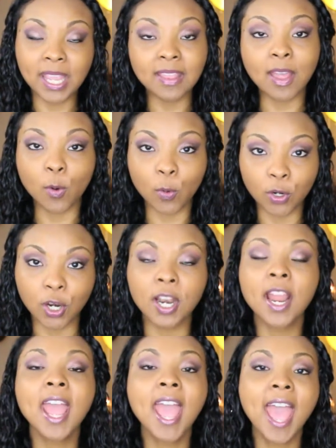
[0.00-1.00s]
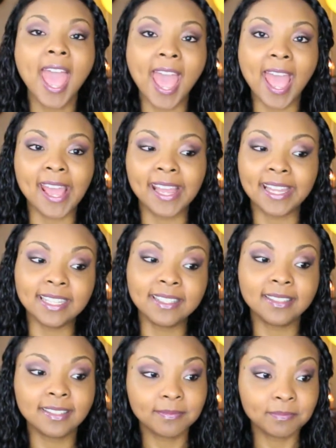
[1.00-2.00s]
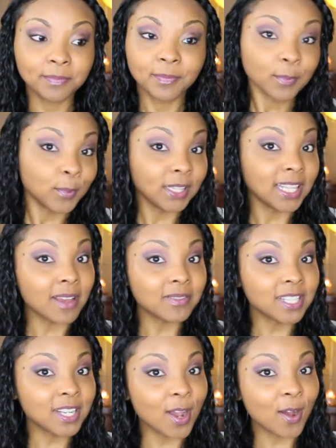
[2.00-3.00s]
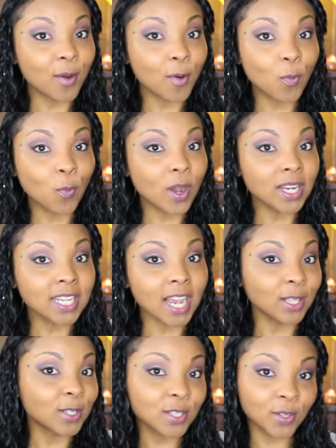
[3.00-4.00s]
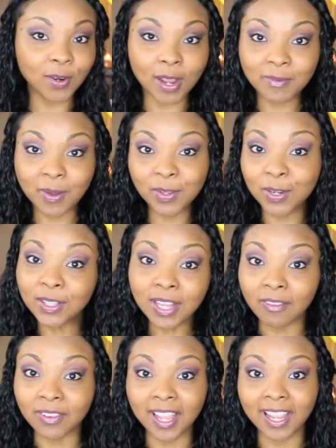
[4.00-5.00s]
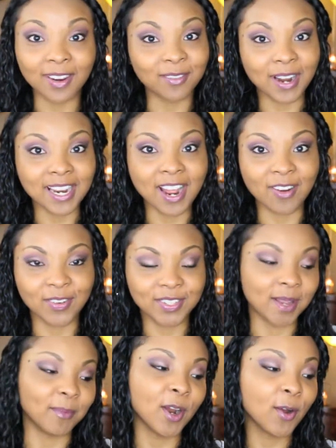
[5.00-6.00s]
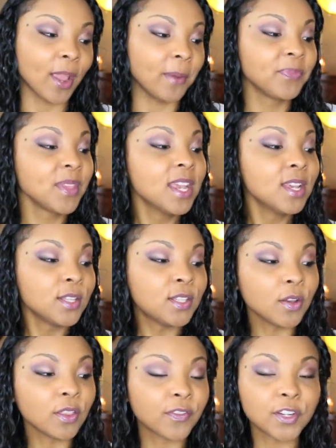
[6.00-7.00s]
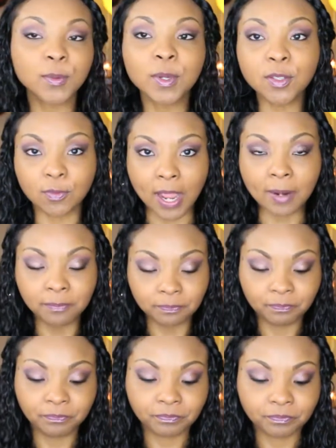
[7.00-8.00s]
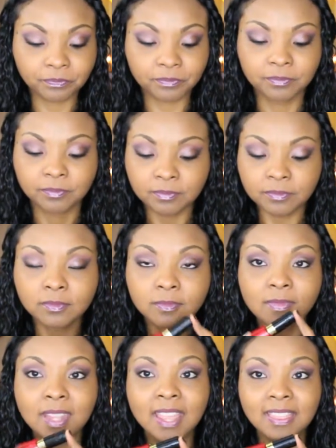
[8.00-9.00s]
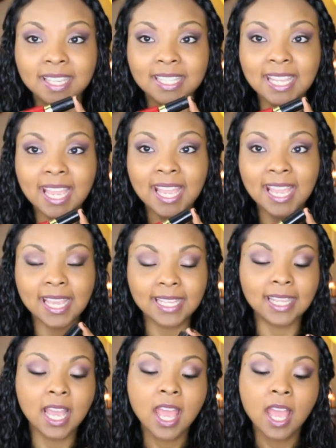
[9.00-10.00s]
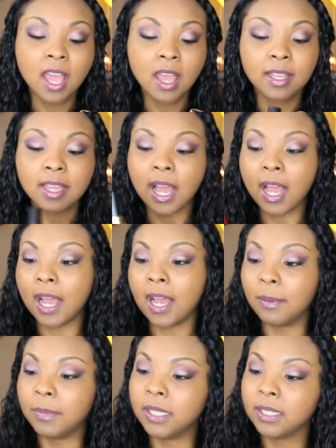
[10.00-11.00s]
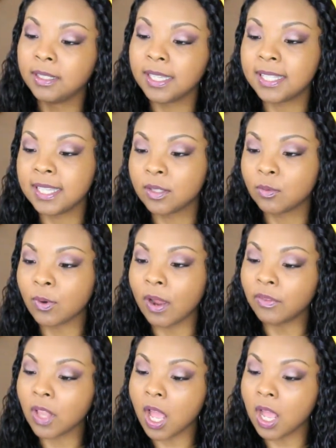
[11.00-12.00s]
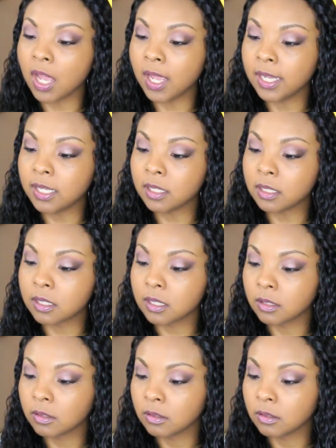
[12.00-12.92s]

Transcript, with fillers: that order, and would love to know what colors of the rainbow you're loving right now for summer. Okay, so the first one is red. This is Revlon's